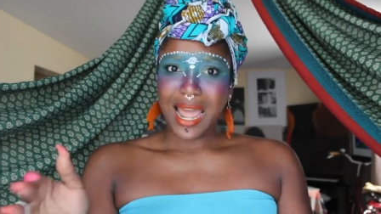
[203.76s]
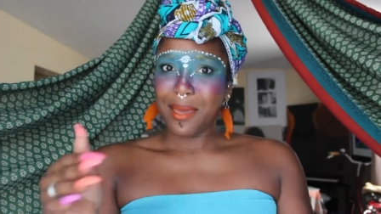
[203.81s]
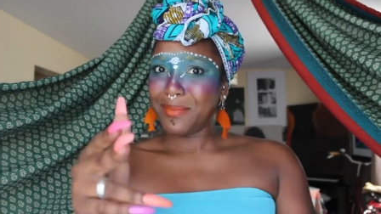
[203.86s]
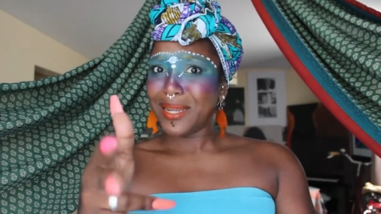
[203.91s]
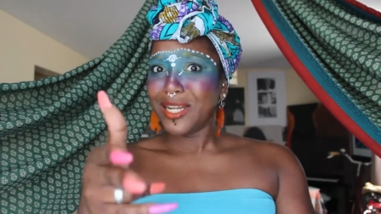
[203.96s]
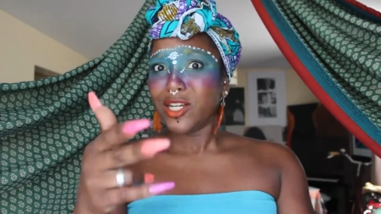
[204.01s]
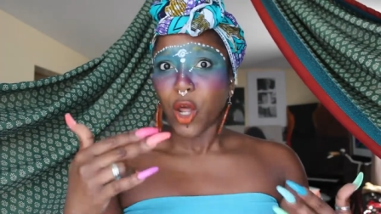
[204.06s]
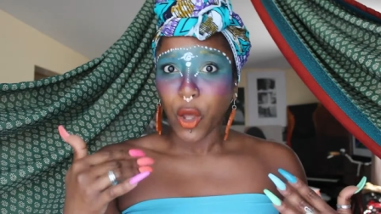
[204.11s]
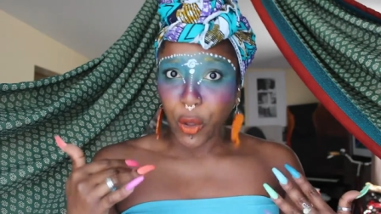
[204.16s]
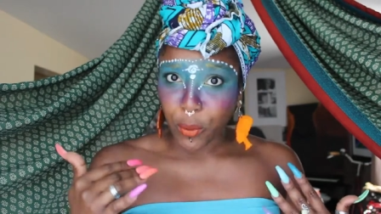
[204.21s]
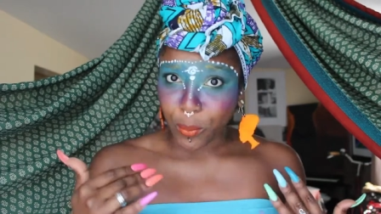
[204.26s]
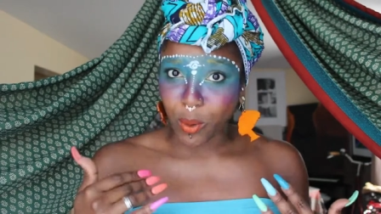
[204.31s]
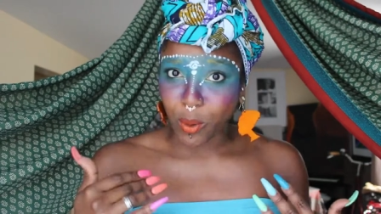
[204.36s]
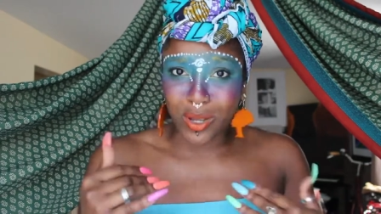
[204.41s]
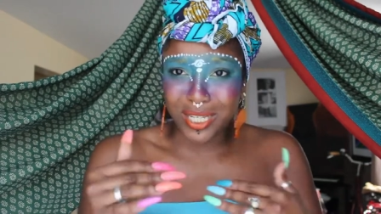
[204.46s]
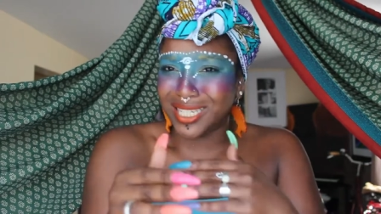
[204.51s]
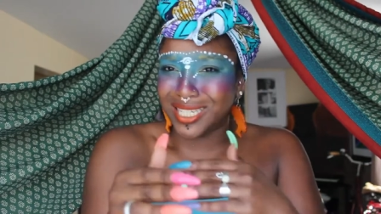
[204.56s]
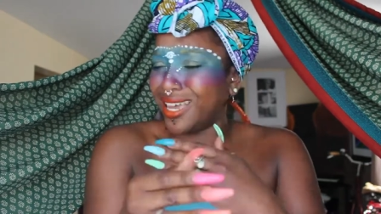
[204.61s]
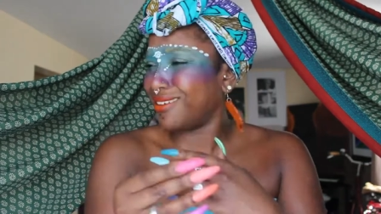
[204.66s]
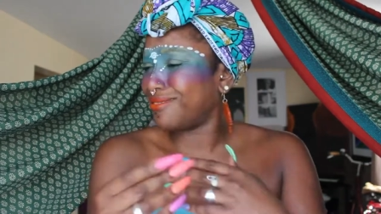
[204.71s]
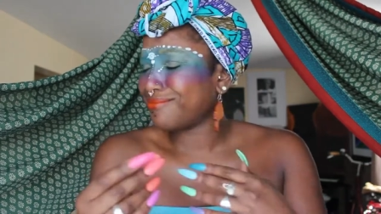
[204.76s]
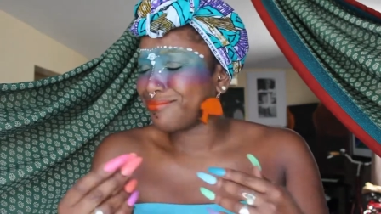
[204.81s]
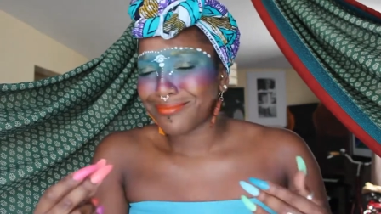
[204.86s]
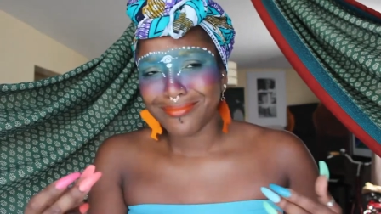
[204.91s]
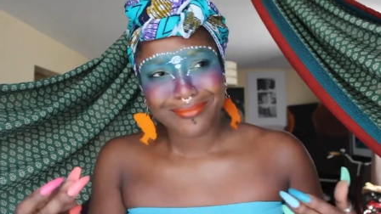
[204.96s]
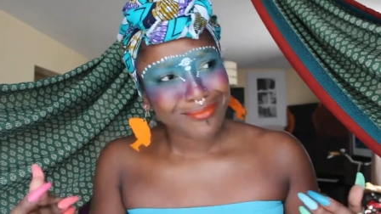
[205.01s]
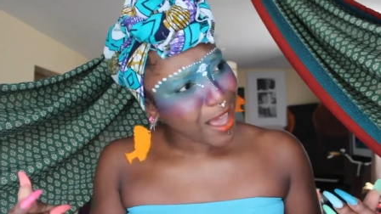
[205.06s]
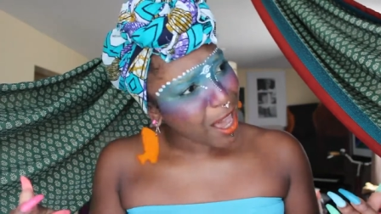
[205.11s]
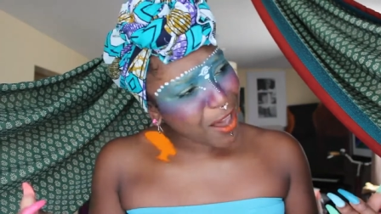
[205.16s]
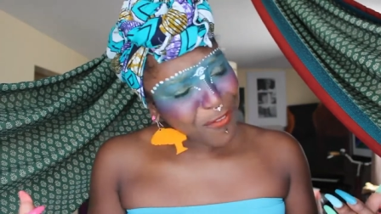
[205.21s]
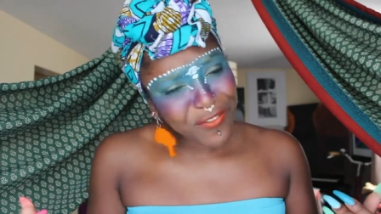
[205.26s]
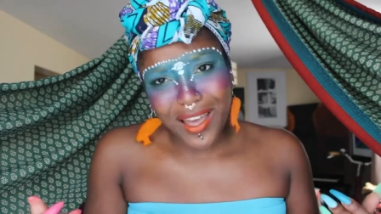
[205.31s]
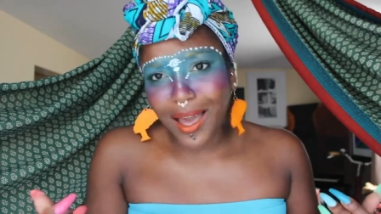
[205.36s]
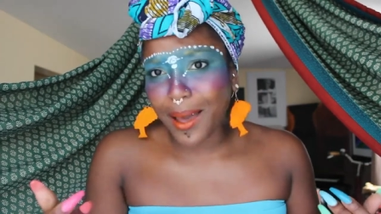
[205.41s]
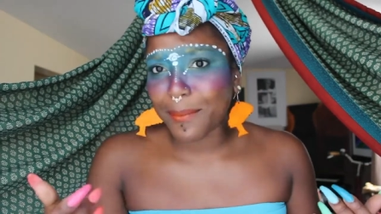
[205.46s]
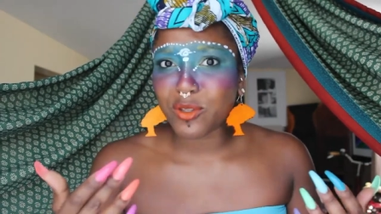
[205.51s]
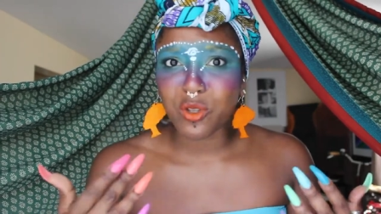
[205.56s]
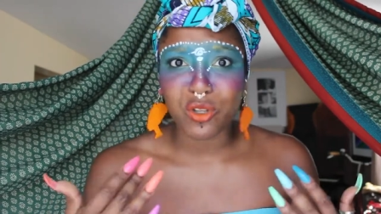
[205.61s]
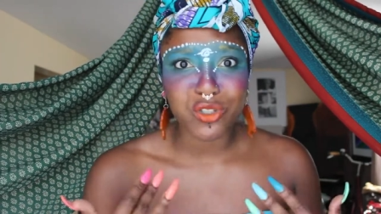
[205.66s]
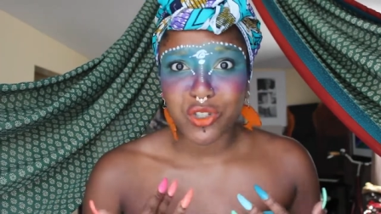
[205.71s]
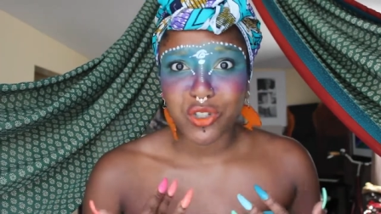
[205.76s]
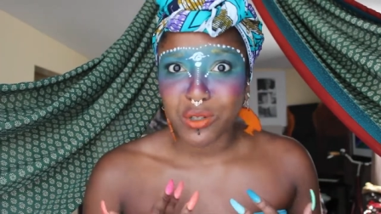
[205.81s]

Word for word: let me know because I think I'm doing